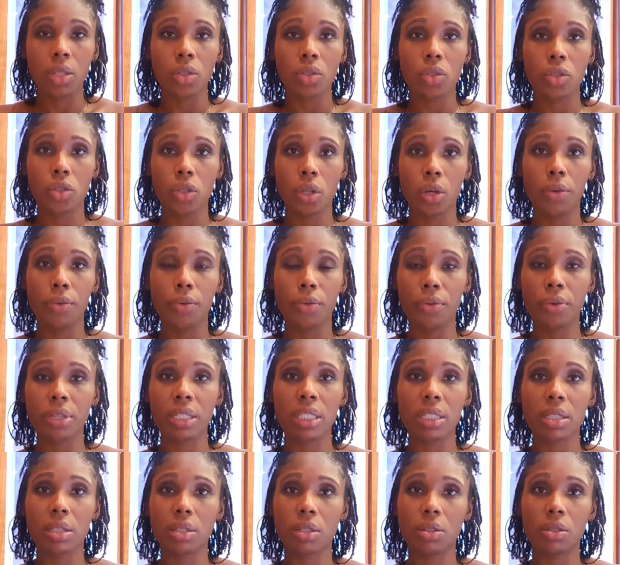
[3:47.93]
So for
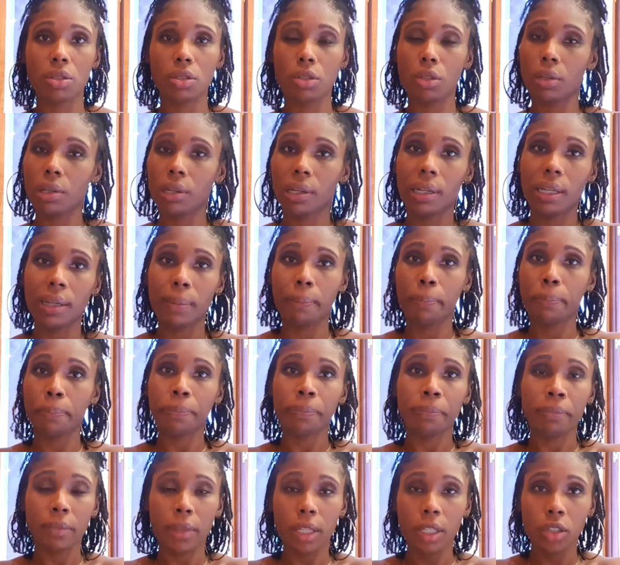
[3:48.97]
instance, you could
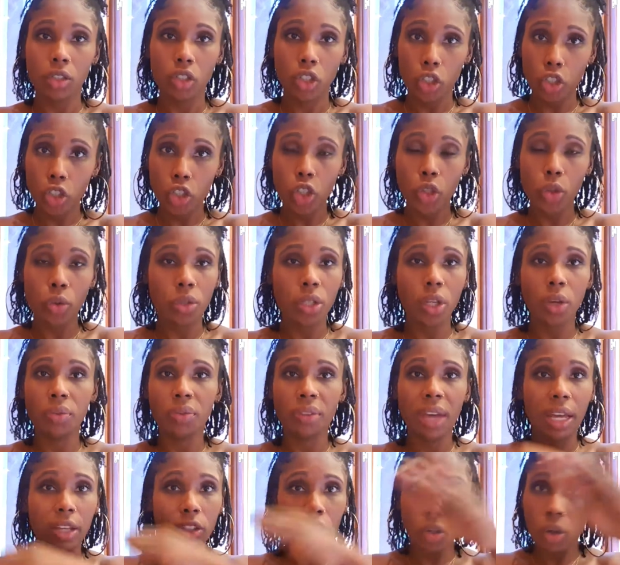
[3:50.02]
just do so
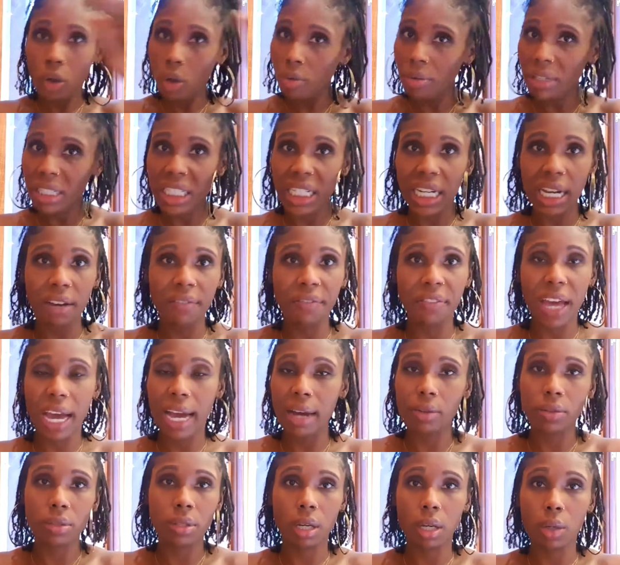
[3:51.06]
that you already have the
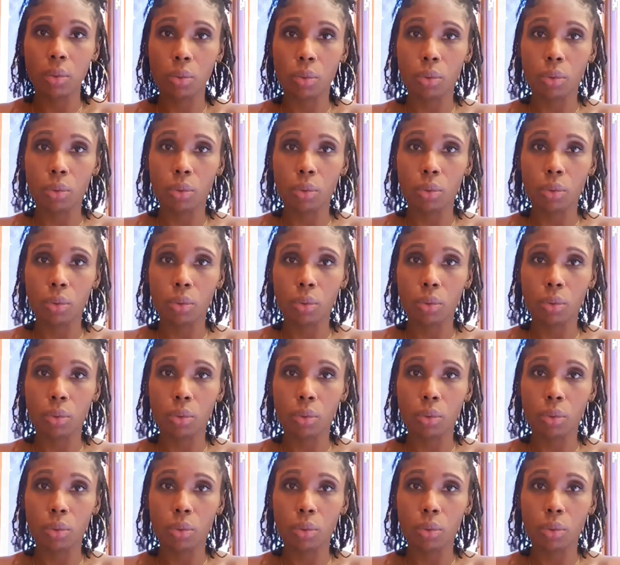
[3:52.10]
outside